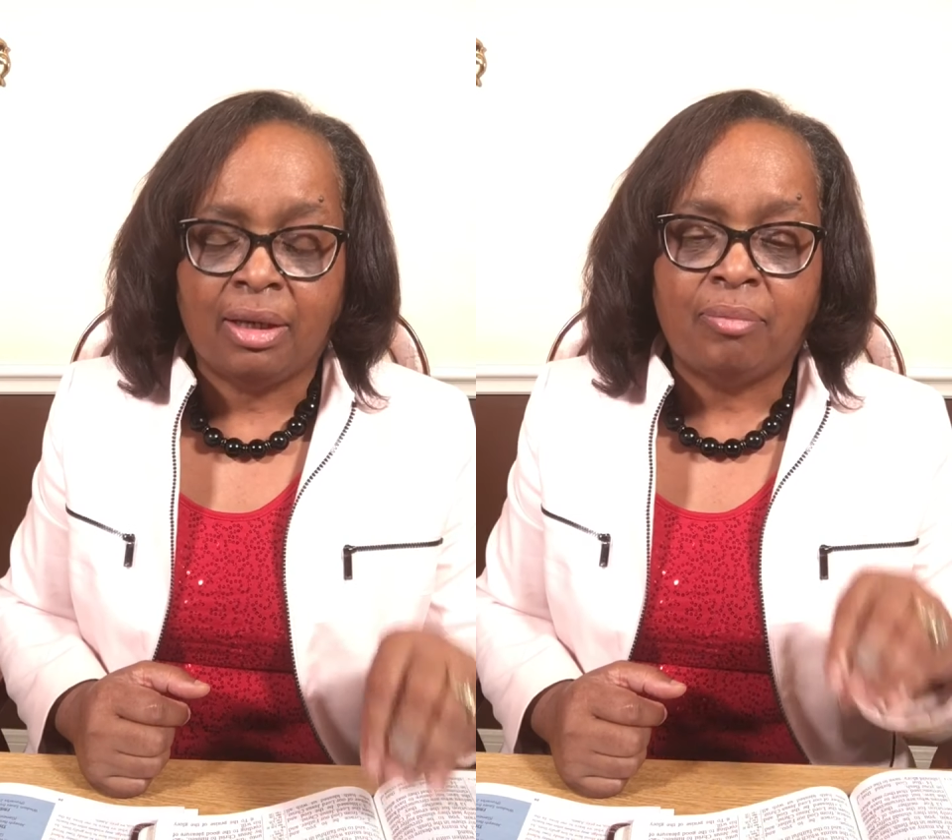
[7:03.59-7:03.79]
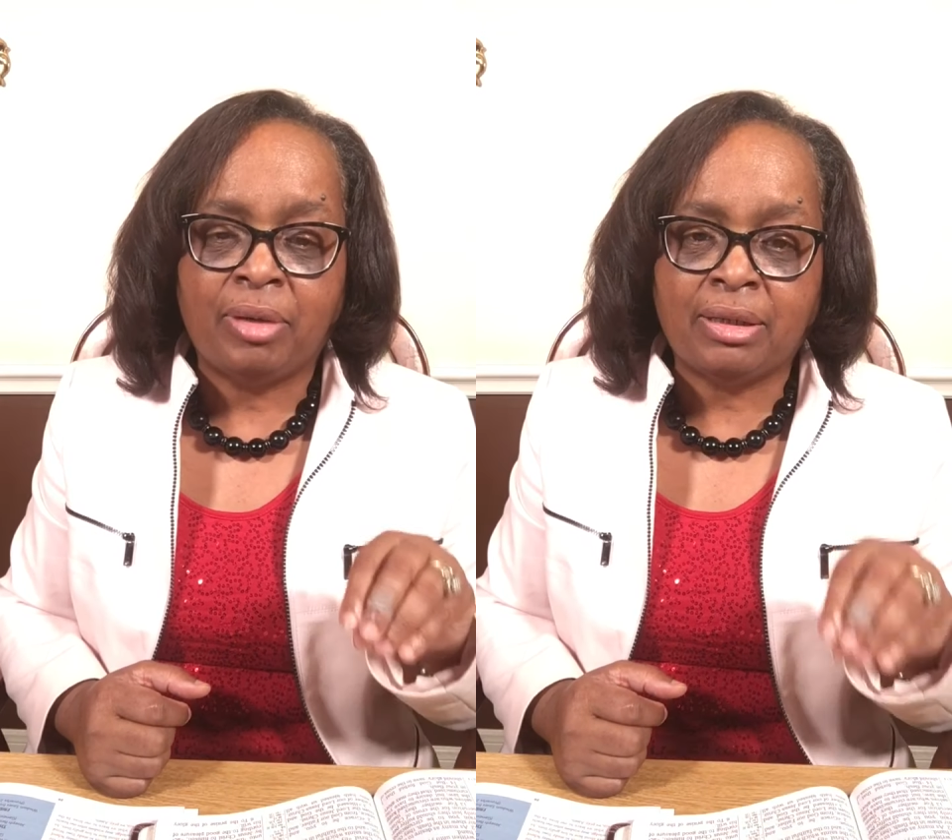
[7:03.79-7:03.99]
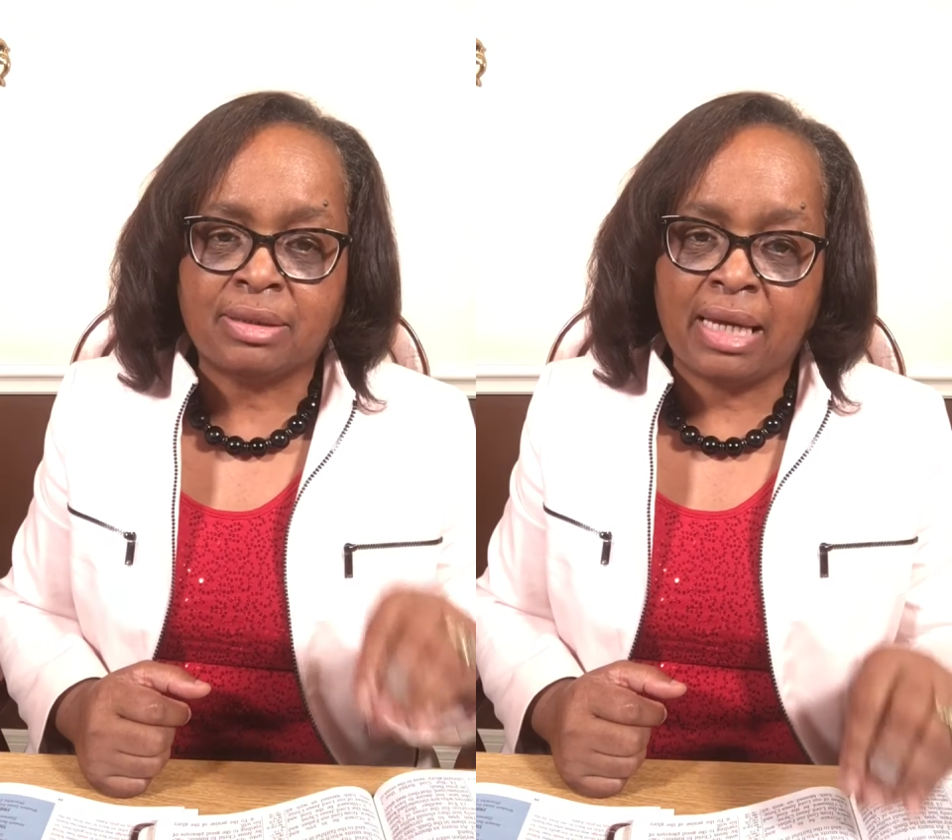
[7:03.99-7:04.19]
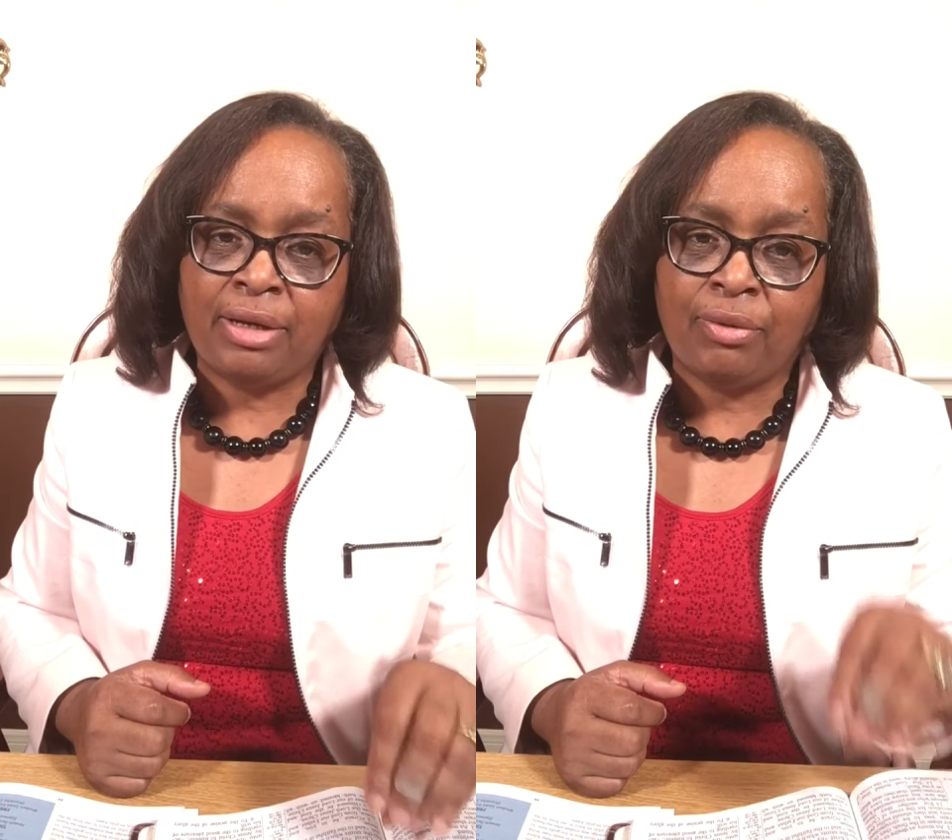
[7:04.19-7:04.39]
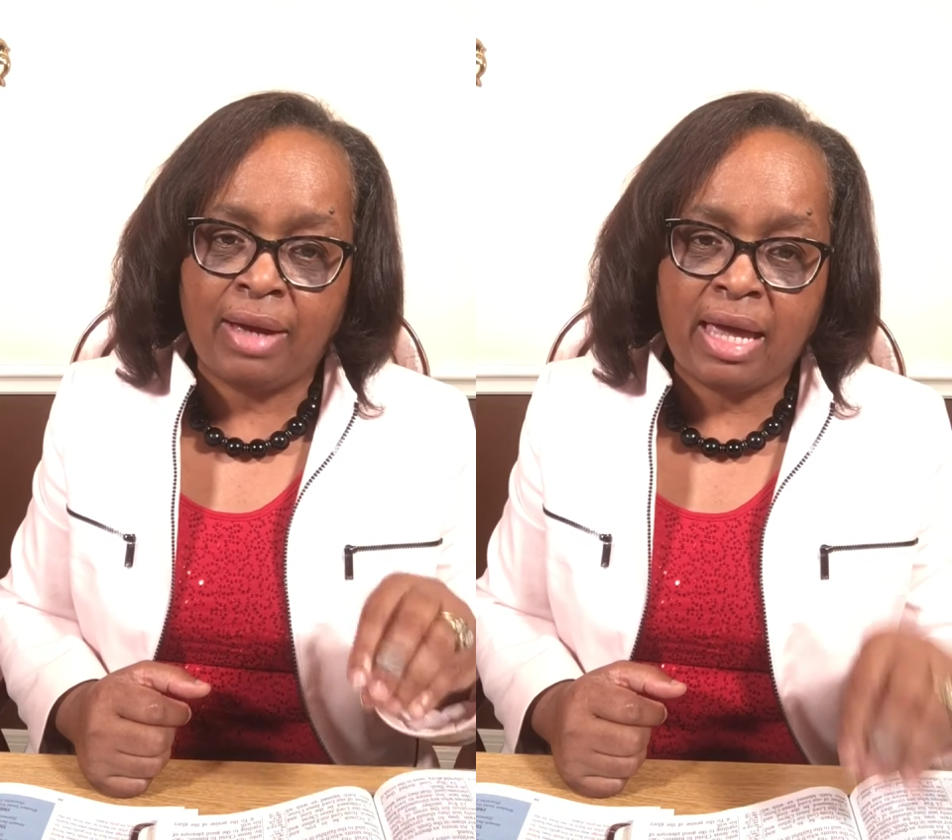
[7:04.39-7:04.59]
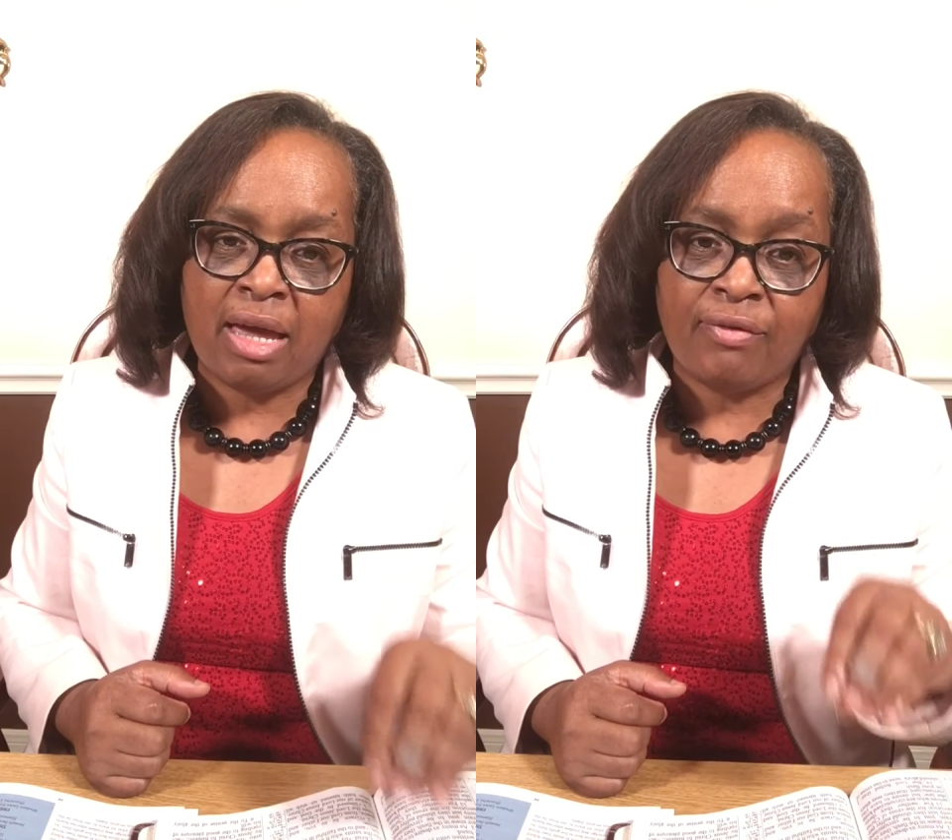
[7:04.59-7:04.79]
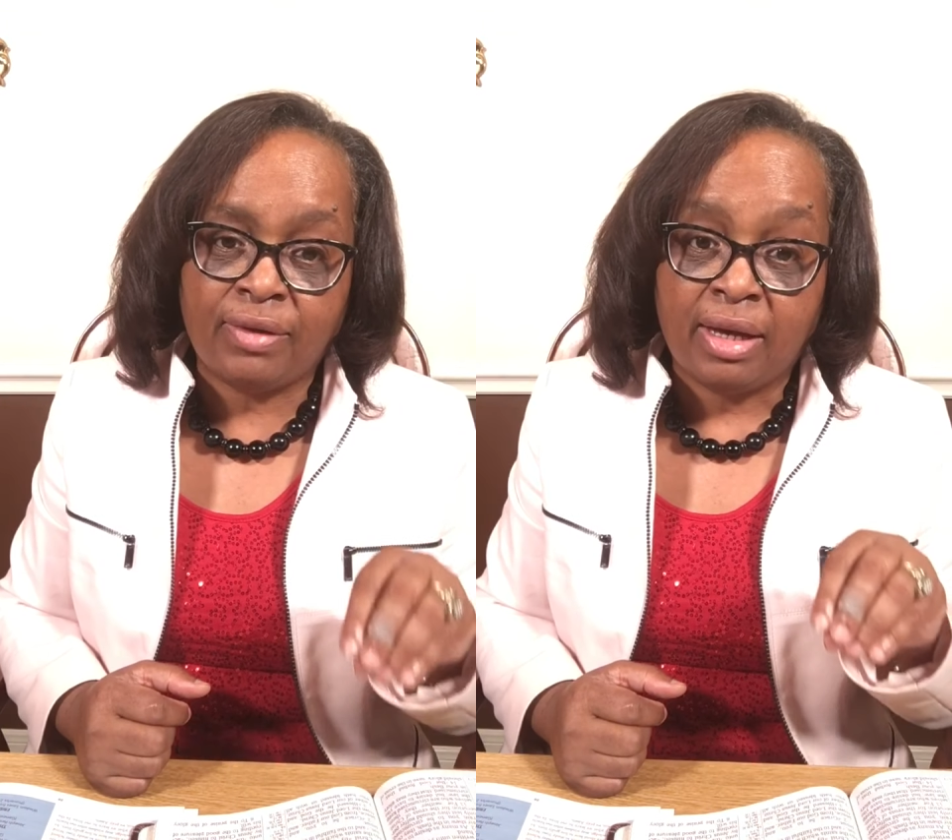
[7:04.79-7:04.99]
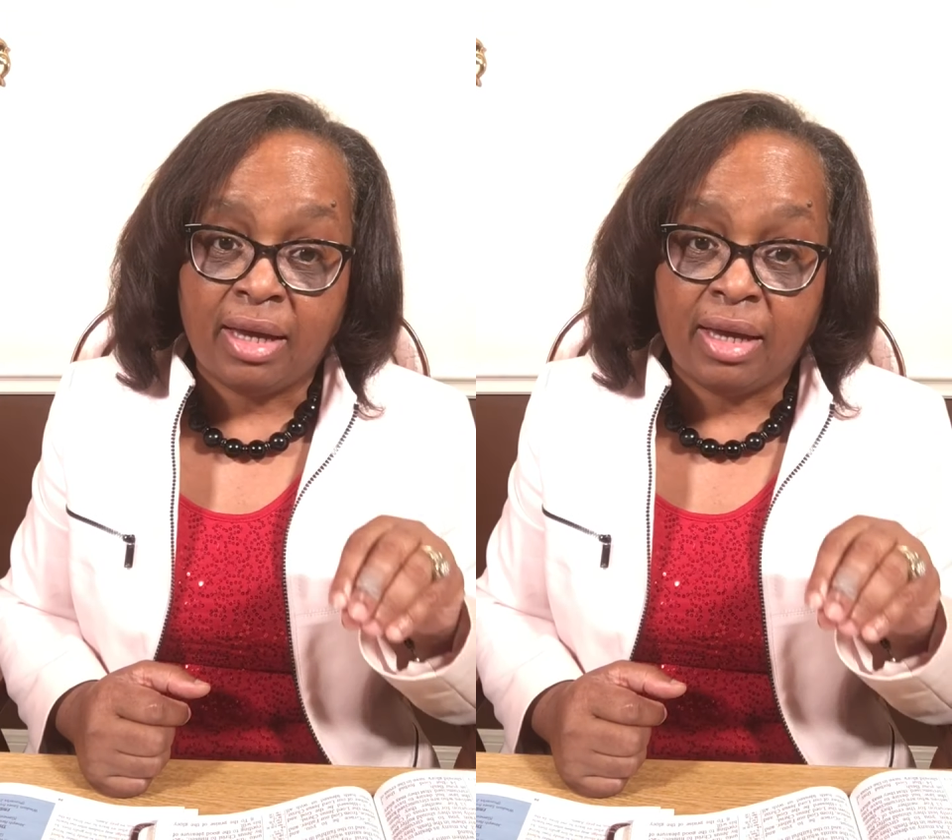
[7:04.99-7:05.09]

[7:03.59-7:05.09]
because I don't have